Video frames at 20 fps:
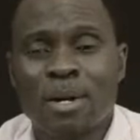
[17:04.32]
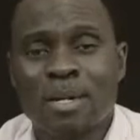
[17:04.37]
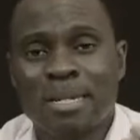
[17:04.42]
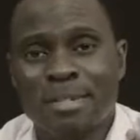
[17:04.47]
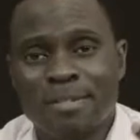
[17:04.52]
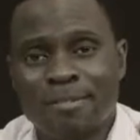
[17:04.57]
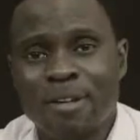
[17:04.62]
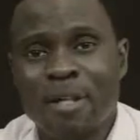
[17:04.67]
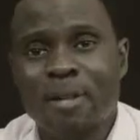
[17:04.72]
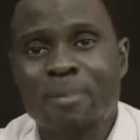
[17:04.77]

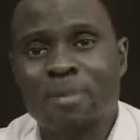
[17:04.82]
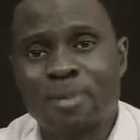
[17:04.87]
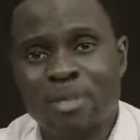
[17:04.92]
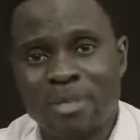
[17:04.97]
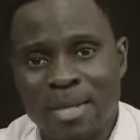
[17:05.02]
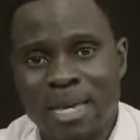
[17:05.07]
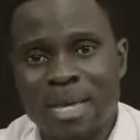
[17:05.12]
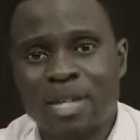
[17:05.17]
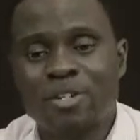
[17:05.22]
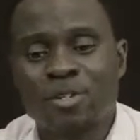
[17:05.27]

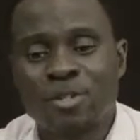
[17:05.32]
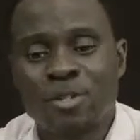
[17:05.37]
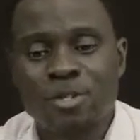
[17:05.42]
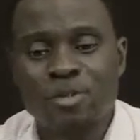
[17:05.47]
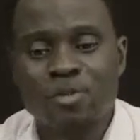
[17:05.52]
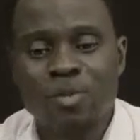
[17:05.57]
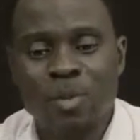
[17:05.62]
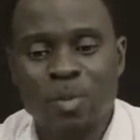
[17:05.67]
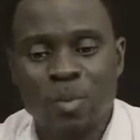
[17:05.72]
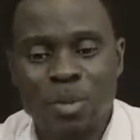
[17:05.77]
developing
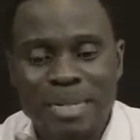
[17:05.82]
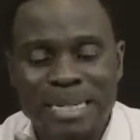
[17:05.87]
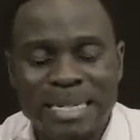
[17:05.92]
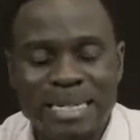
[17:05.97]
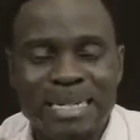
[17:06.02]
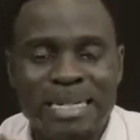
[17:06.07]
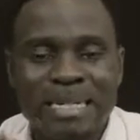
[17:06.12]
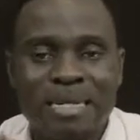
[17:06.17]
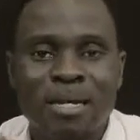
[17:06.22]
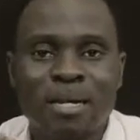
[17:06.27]
nations where we
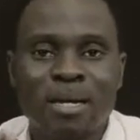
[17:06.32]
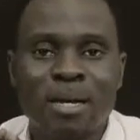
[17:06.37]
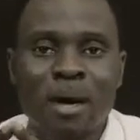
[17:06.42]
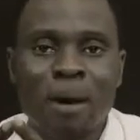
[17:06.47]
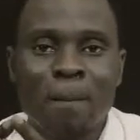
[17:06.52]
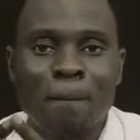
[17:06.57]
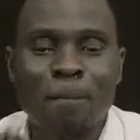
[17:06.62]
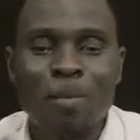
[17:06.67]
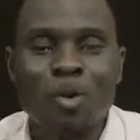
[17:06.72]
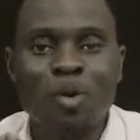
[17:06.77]
need
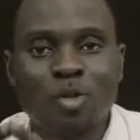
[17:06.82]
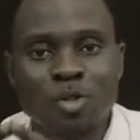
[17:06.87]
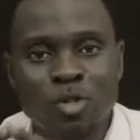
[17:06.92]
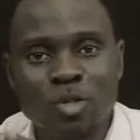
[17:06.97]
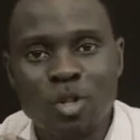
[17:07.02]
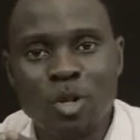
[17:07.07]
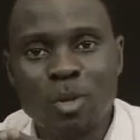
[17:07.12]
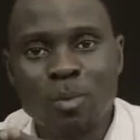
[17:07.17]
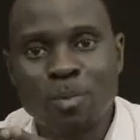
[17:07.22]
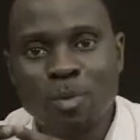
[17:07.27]
more
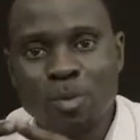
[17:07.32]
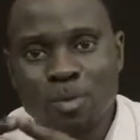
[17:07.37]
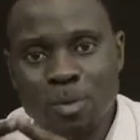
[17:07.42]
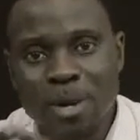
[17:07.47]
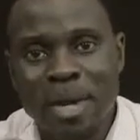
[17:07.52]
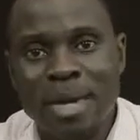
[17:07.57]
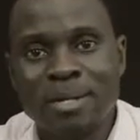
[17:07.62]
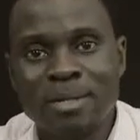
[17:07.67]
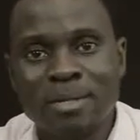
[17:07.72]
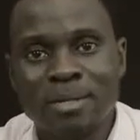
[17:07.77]
job
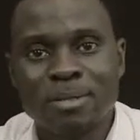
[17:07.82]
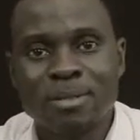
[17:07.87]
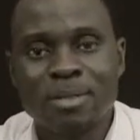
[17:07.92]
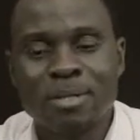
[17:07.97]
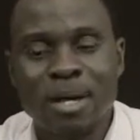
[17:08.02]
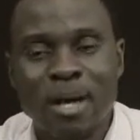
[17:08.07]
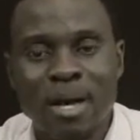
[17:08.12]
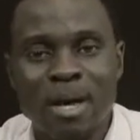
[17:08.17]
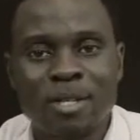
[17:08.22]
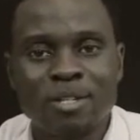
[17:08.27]

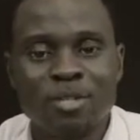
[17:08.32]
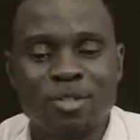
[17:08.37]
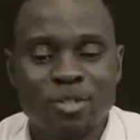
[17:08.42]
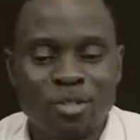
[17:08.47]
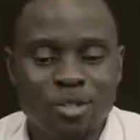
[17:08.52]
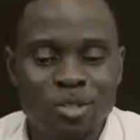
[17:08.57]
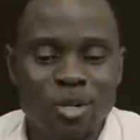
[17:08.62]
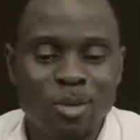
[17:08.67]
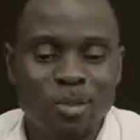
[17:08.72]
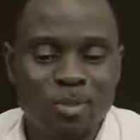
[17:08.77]
creators as
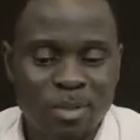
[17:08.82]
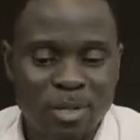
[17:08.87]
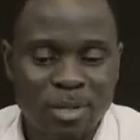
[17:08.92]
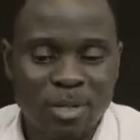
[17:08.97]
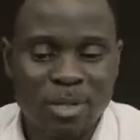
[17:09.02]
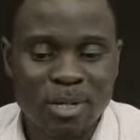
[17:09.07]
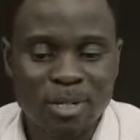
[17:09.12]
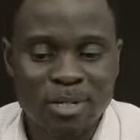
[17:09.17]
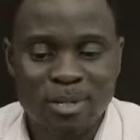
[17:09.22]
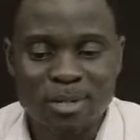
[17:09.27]
to job
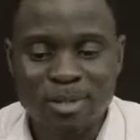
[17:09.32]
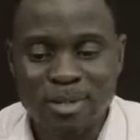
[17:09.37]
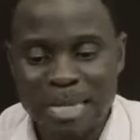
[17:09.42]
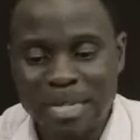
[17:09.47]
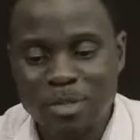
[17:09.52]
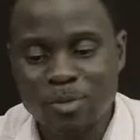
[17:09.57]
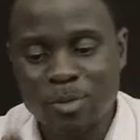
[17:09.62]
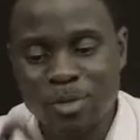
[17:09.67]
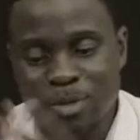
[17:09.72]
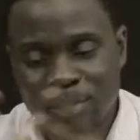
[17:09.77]
seekers, because
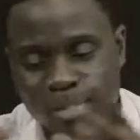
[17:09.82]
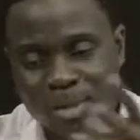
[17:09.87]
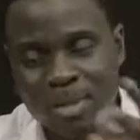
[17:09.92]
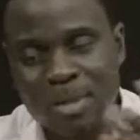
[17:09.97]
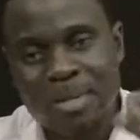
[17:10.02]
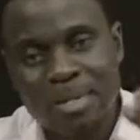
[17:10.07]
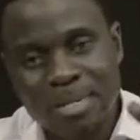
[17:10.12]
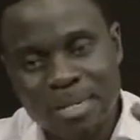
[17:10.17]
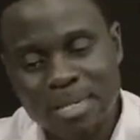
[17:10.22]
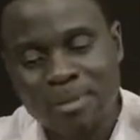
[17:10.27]
that's what
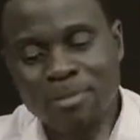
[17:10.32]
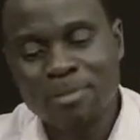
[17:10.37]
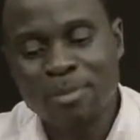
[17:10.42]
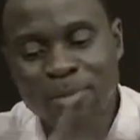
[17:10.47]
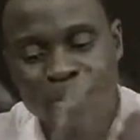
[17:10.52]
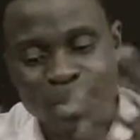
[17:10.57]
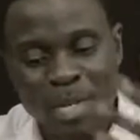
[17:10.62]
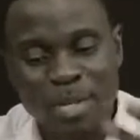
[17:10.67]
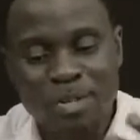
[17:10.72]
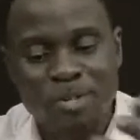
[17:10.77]
seems to
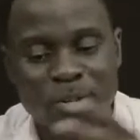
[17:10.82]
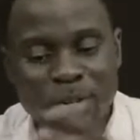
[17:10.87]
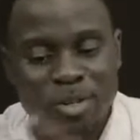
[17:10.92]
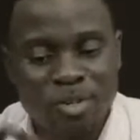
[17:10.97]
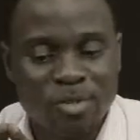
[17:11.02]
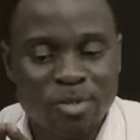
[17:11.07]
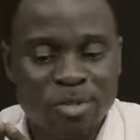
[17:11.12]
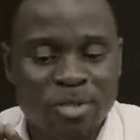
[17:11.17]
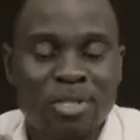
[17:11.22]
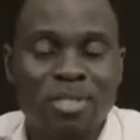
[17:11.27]
be the
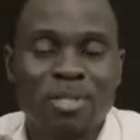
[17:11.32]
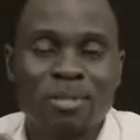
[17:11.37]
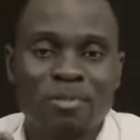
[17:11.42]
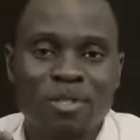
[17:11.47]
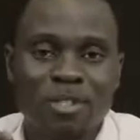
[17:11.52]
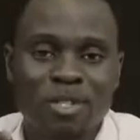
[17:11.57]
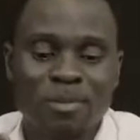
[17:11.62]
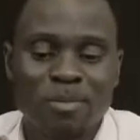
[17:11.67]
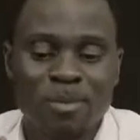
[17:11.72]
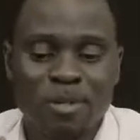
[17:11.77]
education system
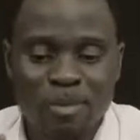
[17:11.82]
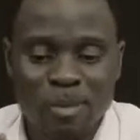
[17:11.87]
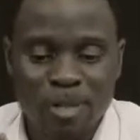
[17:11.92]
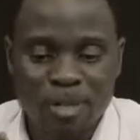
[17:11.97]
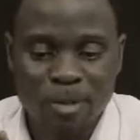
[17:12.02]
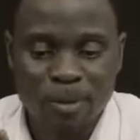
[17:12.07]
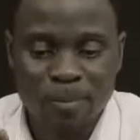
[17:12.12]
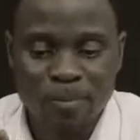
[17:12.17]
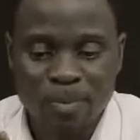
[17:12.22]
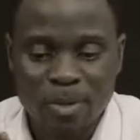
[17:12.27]
seems to be
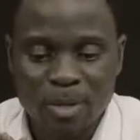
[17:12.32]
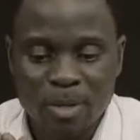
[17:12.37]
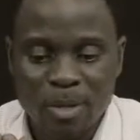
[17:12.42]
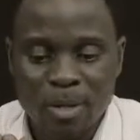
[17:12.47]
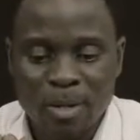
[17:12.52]
doing.